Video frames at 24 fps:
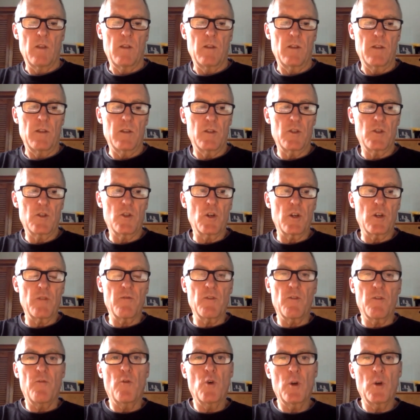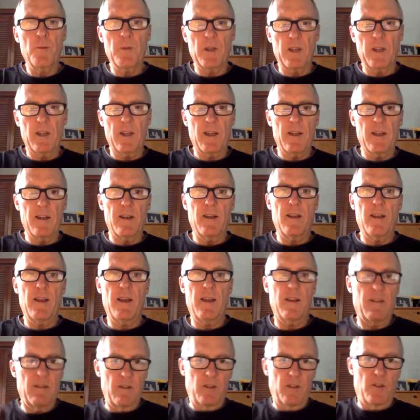the start of the form again,
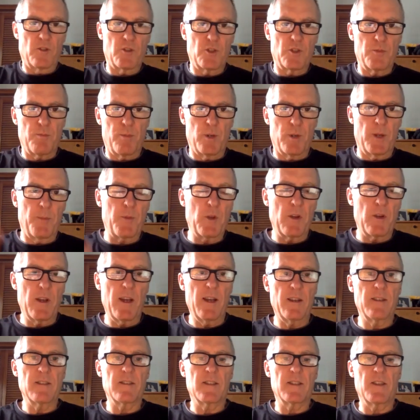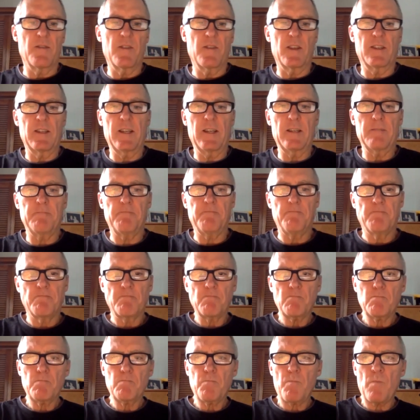and just put up their hand and stuff like that.
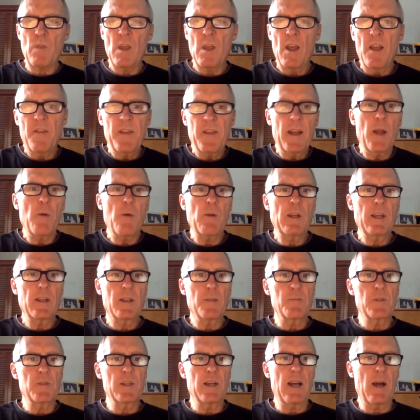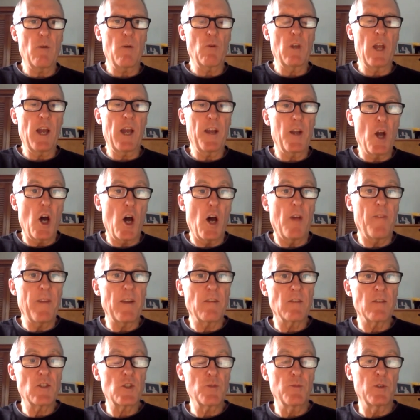Then I would get them to outline on their
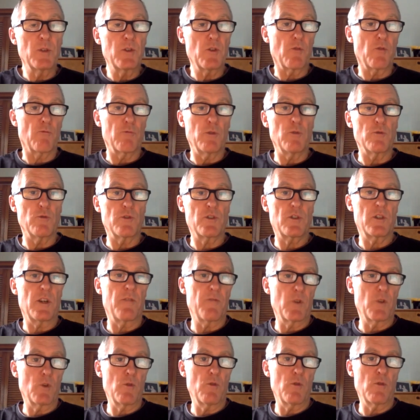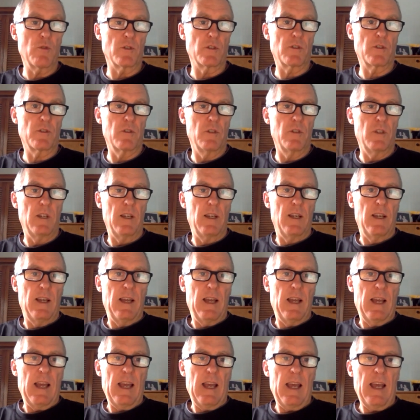instrument the roots of the chords
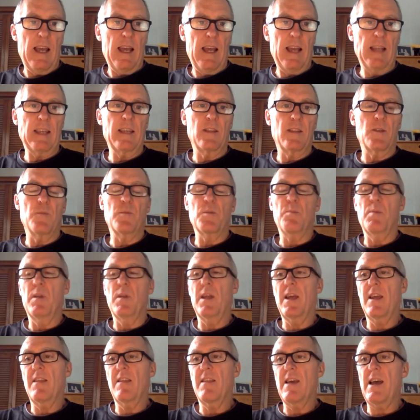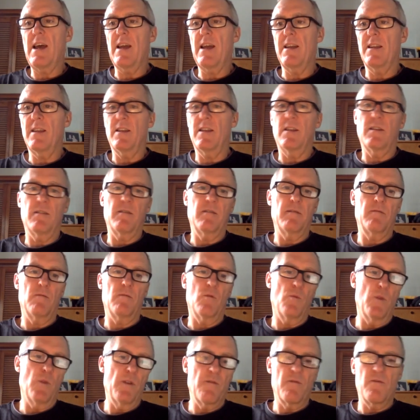and get them to play that, and
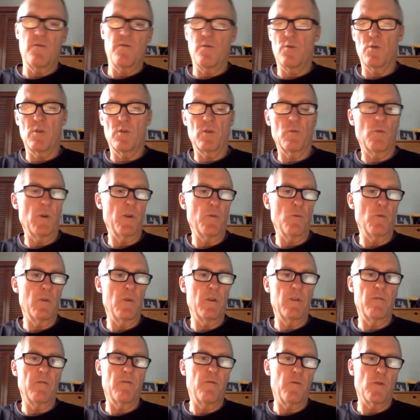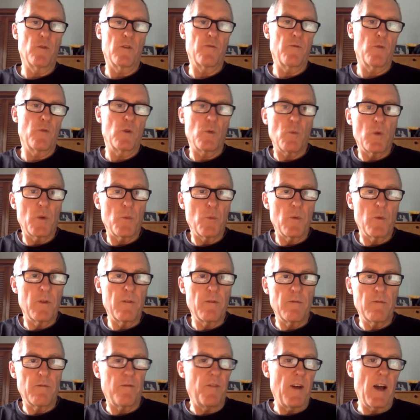1 4 1 1 4 4 1
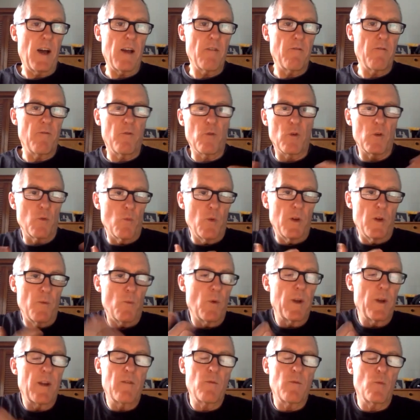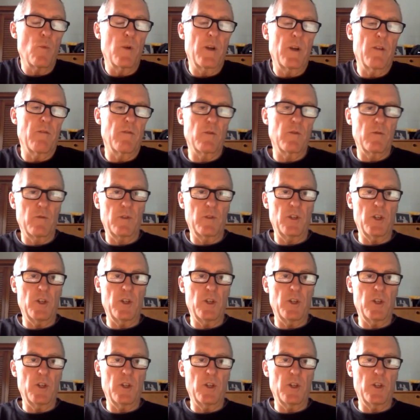1 5 4 1, whatever